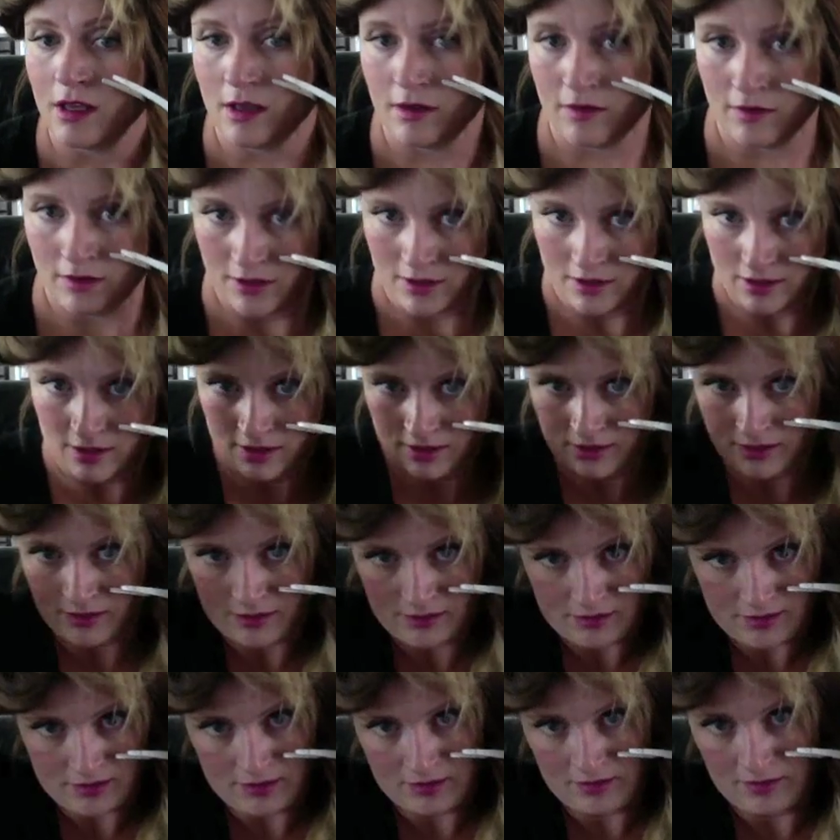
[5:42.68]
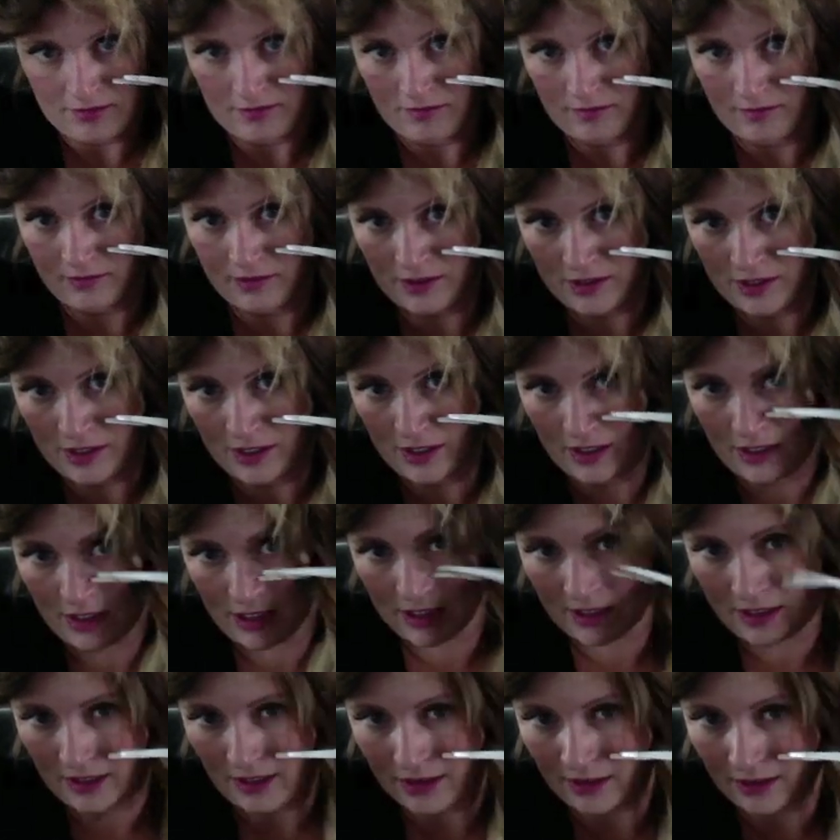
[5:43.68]
And then once you get
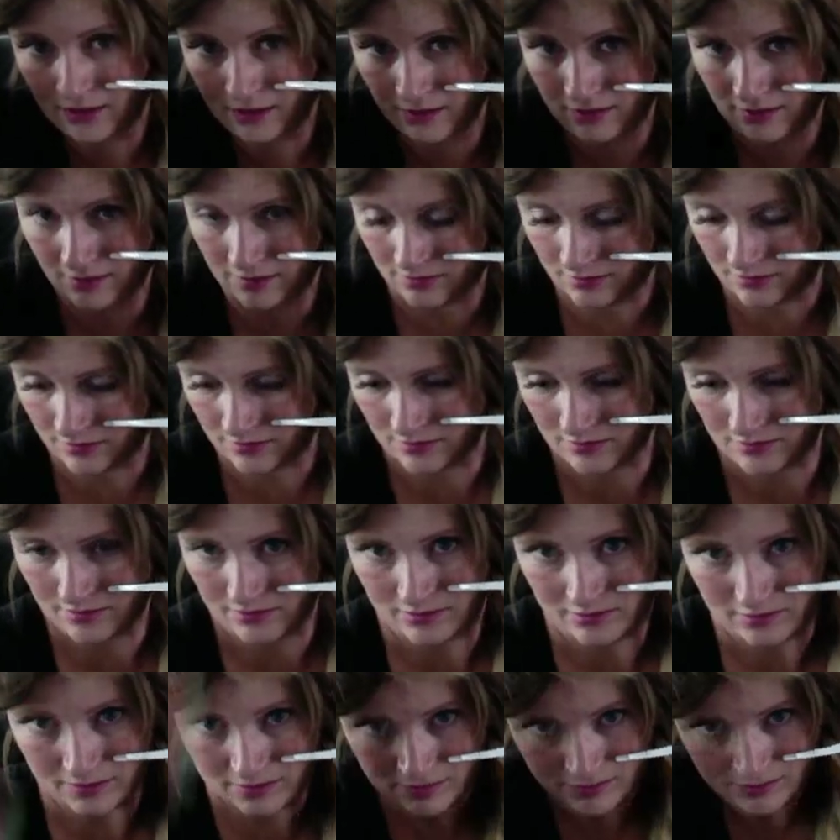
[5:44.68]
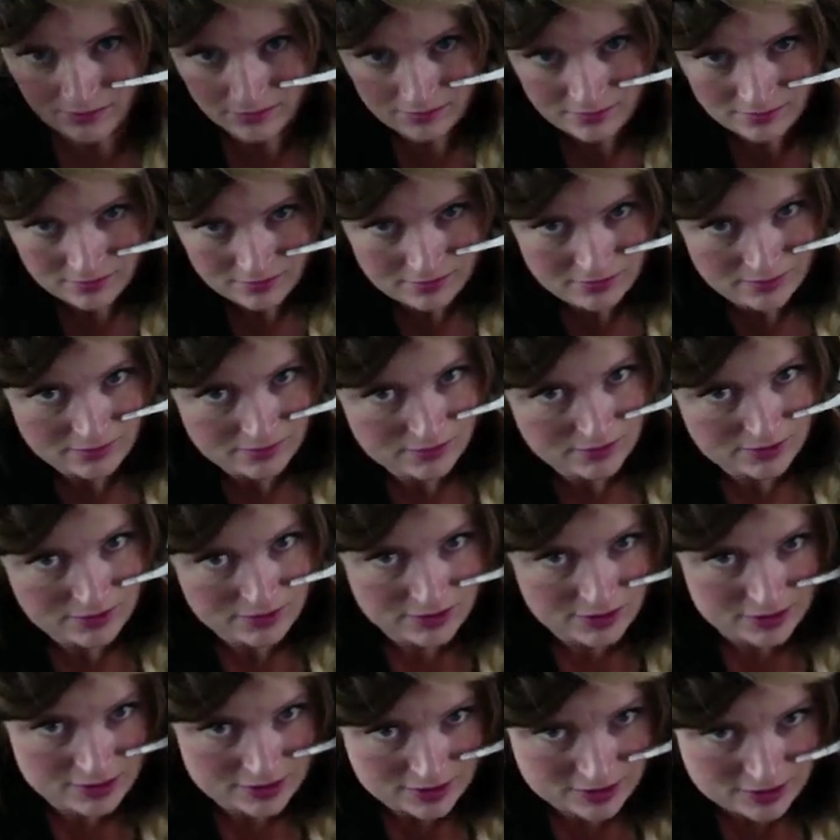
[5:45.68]
that done,
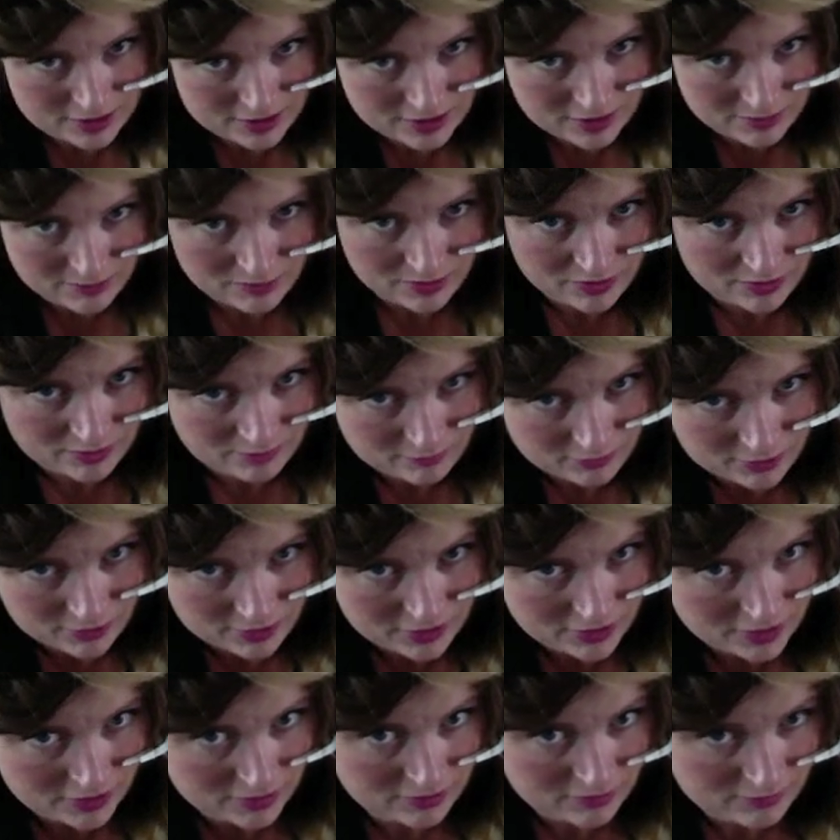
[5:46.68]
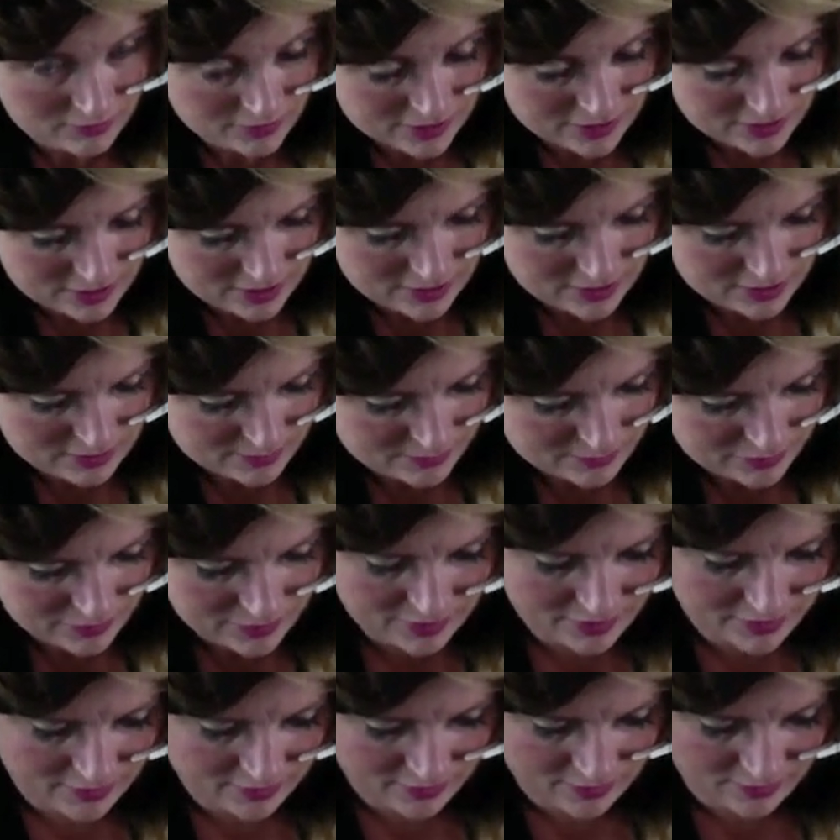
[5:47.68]
you're just going to keep on working your way up
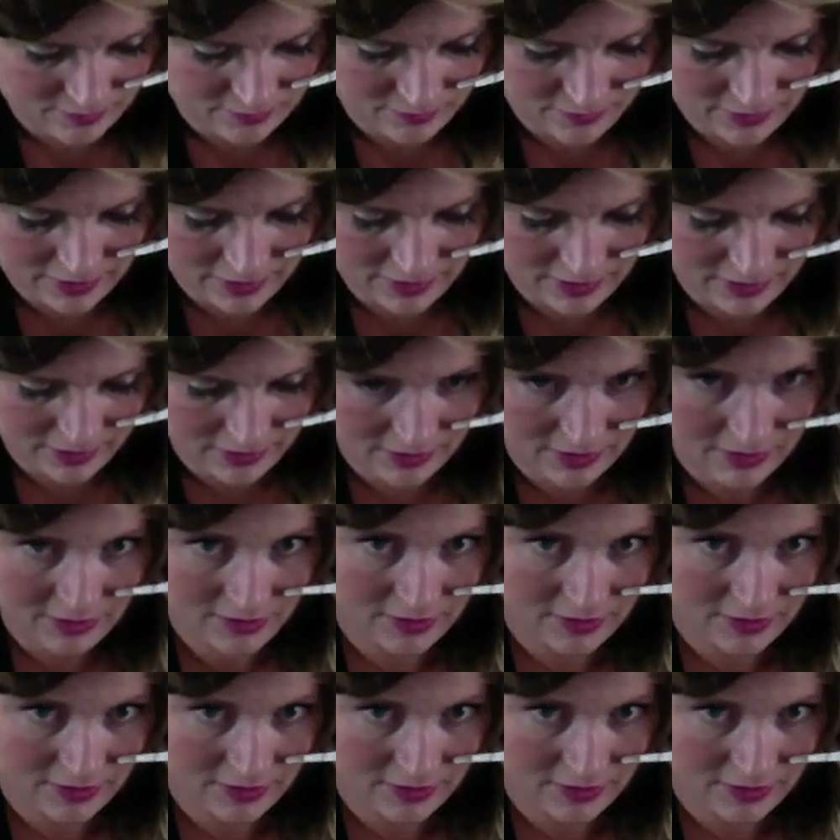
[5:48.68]
with